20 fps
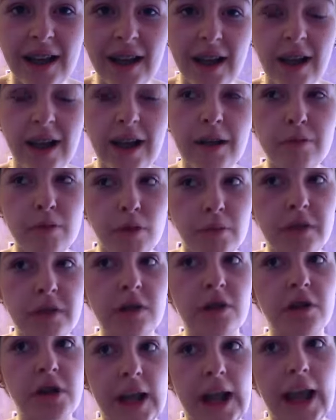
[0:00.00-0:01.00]
I probably
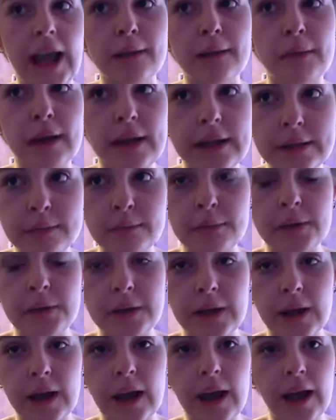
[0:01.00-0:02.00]
look a mess, but
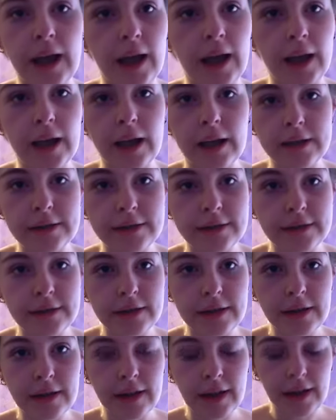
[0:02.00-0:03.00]
I, I,
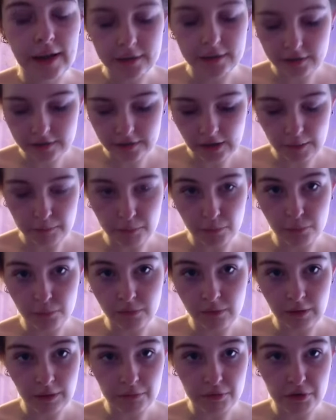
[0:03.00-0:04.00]
I, I'm,
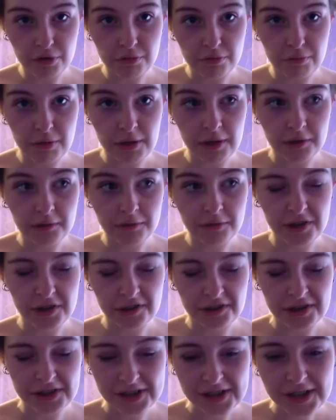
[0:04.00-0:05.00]
I'm just me,
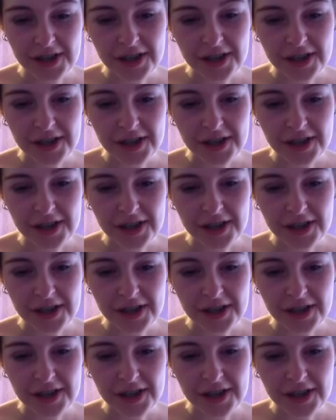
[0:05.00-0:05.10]
sorry.